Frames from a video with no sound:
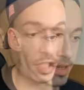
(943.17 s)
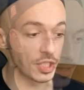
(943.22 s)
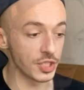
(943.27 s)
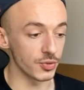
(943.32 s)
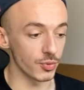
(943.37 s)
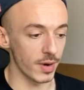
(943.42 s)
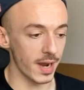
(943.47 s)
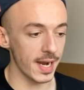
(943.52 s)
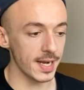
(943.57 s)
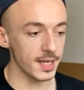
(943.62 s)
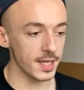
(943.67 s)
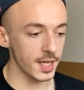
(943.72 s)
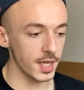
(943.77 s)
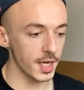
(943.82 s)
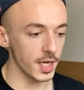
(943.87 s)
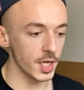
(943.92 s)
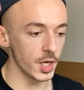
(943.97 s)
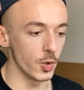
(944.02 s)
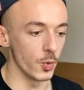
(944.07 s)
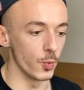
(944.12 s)
which is right
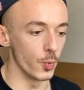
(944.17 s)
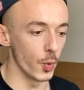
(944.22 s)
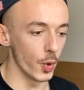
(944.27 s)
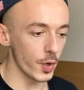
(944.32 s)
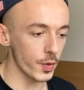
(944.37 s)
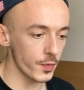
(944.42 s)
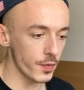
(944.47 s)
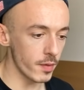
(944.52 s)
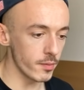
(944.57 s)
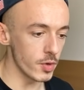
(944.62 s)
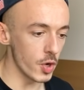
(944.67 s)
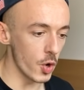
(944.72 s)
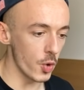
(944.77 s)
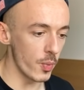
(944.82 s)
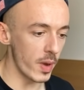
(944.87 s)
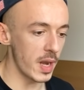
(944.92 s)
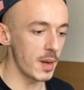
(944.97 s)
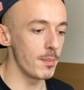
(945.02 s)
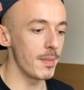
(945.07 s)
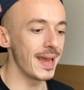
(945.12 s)
here, work from
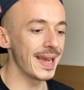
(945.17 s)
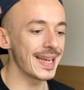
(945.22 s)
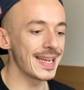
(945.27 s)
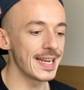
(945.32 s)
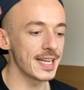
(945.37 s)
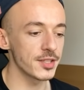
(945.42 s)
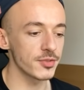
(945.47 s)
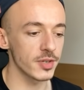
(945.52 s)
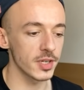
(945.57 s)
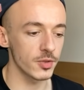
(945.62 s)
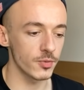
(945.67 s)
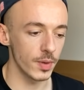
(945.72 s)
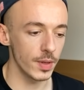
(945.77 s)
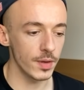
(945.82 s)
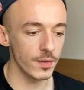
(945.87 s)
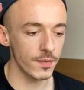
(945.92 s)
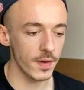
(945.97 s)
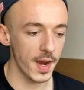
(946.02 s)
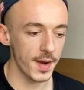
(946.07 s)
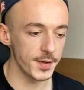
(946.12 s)
home and make an extra
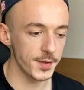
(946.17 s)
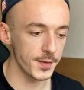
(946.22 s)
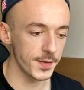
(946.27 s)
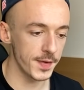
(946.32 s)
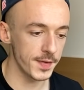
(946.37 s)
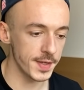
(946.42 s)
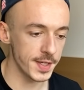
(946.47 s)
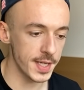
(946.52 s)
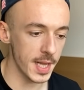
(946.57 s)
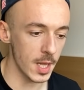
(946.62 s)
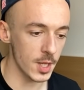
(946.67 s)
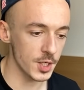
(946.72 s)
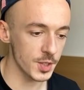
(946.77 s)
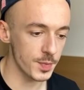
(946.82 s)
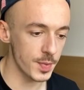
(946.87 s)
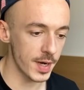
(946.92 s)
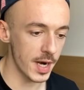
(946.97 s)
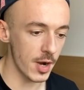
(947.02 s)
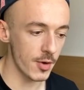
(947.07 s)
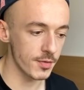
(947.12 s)
twenty-five to fifty
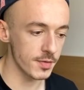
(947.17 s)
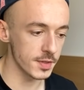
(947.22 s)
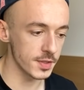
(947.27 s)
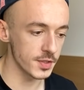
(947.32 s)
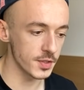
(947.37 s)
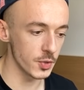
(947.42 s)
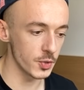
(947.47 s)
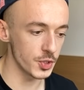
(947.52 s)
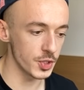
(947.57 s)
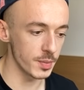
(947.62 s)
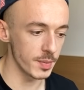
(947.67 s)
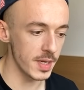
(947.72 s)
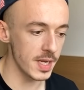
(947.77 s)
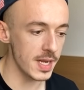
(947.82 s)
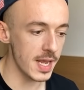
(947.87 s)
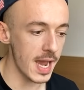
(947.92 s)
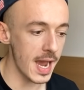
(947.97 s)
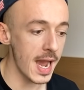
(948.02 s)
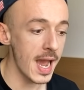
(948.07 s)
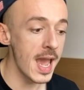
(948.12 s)
dollars per hour from social
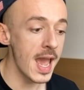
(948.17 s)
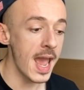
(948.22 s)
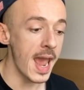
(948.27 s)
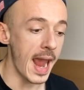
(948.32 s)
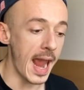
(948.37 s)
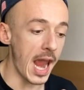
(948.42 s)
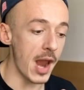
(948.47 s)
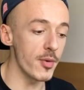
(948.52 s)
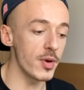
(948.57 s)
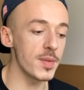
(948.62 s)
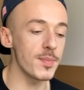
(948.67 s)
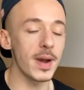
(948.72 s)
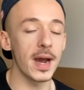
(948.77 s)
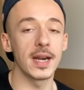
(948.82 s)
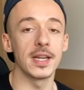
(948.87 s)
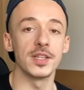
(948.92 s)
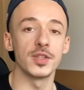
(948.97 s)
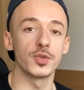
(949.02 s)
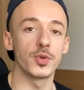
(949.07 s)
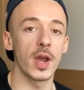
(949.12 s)
media,
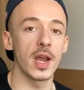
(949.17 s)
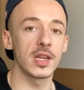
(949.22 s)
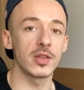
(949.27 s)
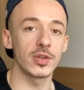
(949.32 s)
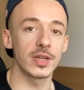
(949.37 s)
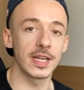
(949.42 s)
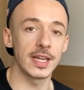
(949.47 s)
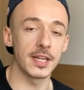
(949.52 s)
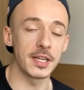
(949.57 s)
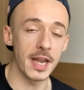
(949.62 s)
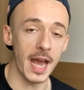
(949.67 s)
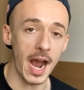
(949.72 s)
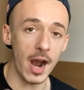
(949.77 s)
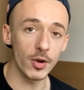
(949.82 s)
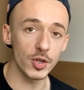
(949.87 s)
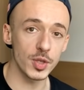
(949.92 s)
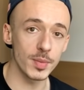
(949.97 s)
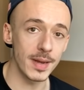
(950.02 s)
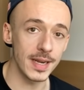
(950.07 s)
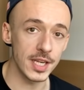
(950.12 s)
everybody is going to get an
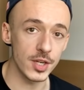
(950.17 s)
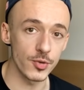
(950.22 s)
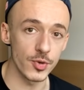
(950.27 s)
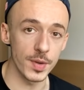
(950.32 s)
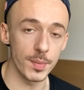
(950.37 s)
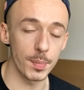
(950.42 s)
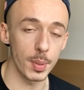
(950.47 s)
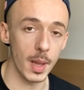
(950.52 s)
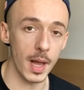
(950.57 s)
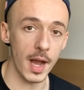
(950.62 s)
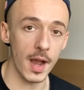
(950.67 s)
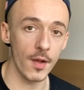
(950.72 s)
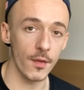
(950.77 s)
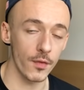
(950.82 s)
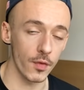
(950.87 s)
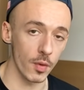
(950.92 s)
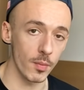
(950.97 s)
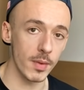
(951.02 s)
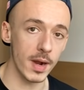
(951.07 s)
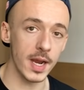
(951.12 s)
automatic reply
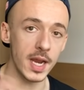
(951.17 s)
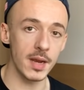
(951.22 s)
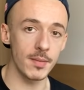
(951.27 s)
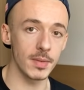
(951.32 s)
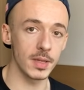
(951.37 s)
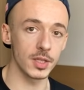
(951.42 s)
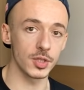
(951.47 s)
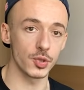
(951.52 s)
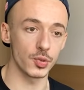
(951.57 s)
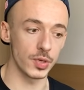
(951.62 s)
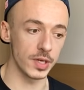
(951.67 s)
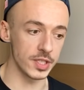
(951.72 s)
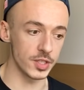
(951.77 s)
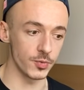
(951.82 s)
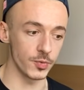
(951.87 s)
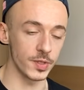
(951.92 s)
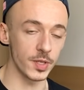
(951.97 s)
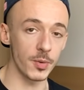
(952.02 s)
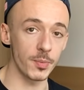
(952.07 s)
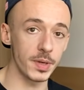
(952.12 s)
from my email
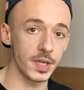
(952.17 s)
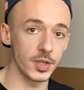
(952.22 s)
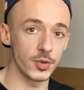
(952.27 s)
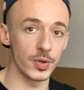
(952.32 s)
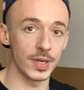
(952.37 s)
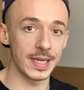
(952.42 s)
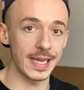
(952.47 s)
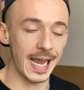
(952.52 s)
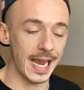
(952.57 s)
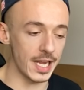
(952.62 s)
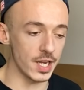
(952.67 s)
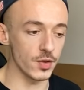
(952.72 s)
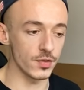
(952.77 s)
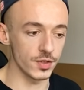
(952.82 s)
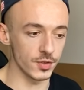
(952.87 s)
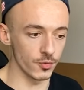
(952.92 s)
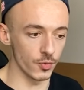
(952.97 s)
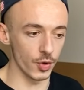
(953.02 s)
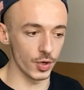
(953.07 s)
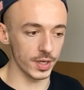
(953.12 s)
address without me doing any
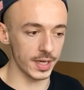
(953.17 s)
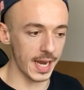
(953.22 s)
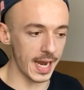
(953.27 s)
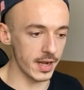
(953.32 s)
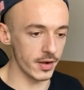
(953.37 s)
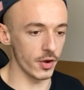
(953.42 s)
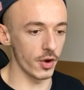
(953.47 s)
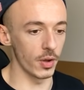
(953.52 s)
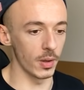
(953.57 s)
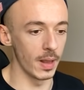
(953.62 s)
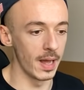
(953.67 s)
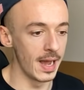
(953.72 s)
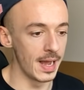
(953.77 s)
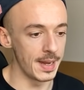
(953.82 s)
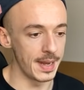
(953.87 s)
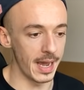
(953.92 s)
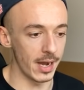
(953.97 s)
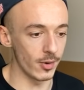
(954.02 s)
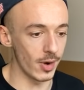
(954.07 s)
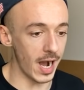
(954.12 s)
of the work at all.
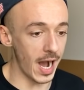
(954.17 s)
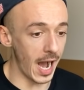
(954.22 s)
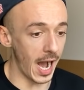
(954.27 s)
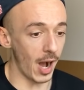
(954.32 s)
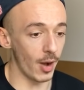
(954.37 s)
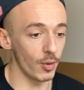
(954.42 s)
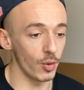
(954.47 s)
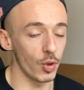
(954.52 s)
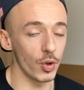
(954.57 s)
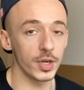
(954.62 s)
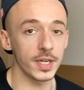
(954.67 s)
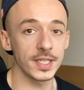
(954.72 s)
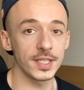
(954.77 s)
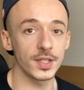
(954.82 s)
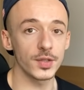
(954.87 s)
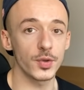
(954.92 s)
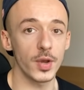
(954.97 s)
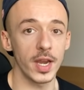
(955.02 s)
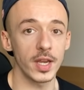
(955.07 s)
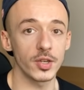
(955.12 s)
Now, how long
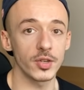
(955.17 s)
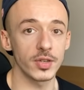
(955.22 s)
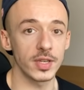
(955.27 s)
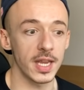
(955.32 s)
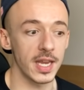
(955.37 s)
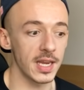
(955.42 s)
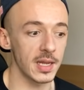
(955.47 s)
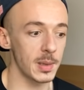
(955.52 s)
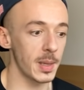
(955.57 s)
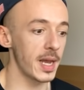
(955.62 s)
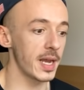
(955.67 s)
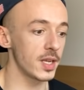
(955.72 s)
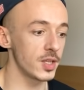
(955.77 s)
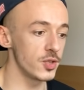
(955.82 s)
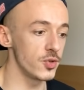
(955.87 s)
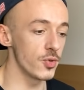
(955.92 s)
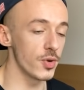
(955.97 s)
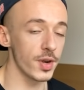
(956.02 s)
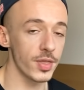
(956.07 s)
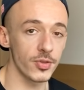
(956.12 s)
is it going to take?
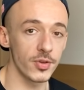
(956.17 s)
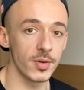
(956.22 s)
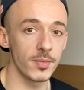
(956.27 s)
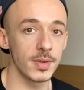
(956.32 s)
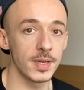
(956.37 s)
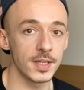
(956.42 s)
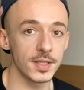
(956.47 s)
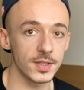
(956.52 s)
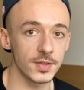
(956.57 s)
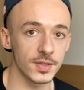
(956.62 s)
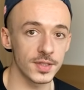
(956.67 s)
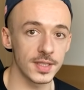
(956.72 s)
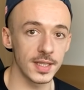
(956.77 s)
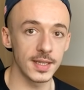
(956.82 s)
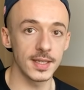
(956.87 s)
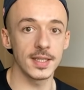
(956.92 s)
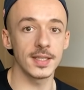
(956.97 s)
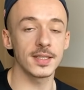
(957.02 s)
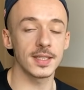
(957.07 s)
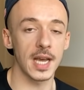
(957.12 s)
Like two or three minutes to
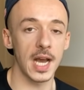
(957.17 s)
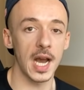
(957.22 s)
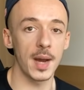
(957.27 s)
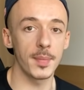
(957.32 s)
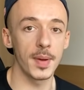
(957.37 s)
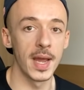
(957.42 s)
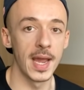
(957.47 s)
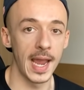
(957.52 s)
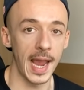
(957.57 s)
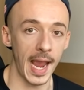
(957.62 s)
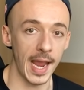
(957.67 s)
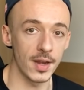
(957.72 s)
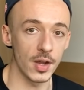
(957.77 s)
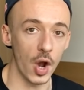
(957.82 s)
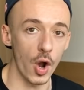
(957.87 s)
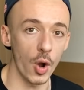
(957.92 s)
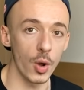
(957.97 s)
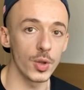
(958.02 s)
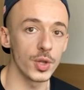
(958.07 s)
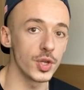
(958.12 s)
set this up, and
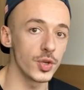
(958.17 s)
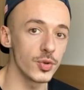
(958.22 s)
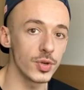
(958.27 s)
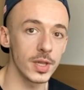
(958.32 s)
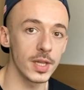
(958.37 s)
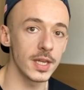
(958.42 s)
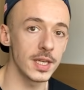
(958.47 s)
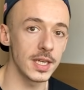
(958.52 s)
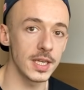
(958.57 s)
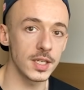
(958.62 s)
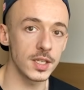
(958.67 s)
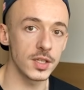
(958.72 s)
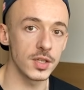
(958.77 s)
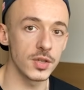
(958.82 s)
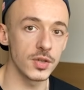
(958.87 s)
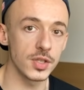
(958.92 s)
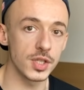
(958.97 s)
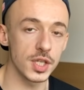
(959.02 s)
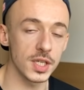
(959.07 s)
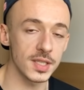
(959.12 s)
all you really need to
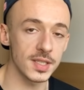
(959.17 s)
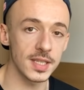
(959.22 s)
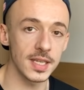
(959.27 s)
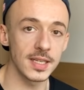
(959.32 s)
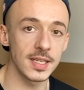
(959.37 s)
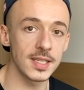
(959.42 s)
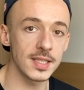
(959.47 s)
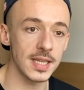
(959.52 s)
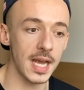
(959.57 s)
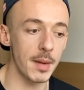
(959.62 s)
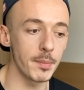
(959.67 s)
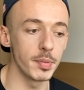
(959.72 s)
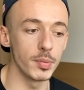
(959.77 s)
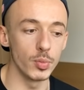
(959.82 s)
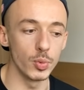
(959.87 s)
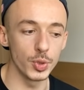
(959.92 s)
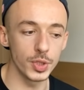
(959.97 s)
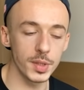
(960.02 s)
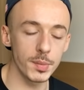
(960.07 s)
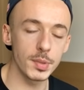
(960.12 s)
do is just set this up
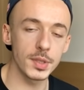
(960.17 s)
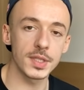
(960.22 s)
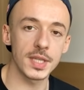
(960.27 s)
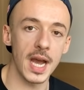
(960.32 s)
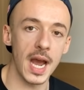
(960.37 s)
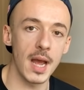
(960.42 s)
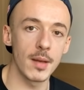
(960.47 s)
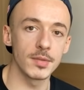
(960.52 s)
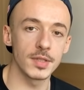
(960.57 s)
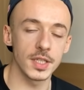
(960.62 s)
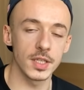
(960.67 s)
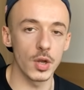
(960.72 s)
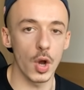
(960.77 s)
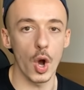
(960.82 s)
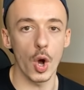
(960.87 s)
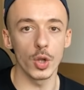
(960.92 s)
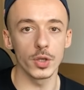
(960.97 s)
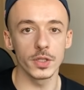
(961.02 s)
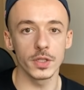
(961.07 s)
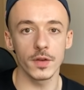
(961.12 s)
multiple times in
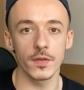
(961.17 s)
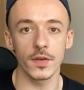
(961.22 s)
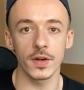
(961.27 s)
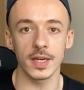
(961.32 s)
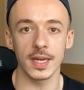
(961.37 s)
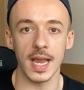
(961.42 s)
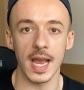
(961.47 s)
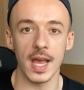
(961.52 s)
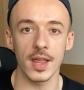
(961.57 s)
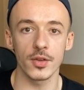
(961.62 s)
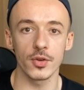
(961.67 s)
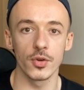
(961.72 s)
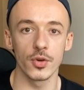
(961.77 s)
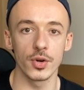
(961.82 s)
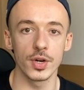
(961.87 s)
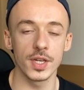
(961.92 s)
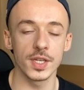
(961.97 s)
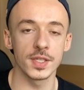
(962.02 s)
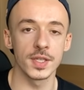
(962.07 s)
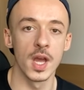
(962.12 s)
all the different
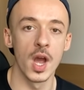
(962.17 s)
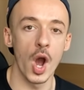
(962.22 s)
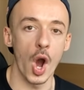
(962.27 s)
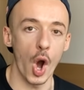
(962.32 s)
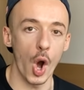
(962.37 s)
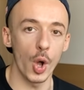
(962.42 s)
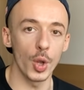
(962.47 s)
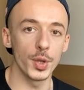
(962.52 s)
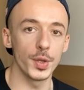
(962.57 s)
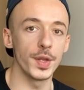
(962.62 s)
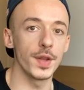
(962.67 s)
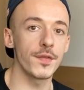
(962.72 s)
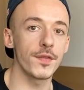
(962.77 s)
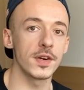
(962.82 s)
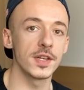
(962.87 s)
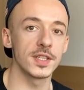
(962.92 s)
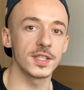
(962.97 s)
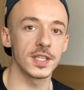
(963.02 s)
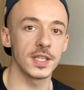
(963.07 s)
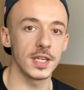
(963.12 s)
categories, all the different